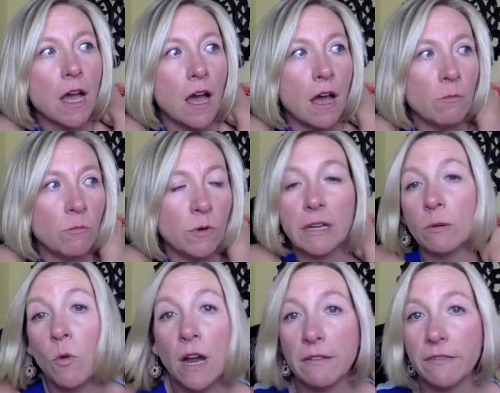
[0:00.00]

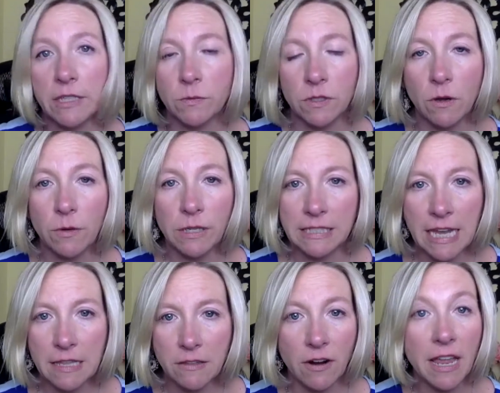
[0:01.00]
One of us was always
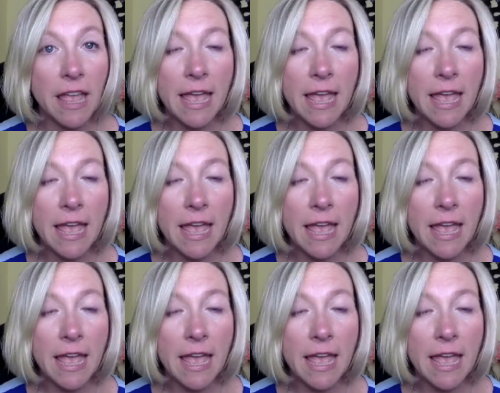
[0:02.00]
staying there.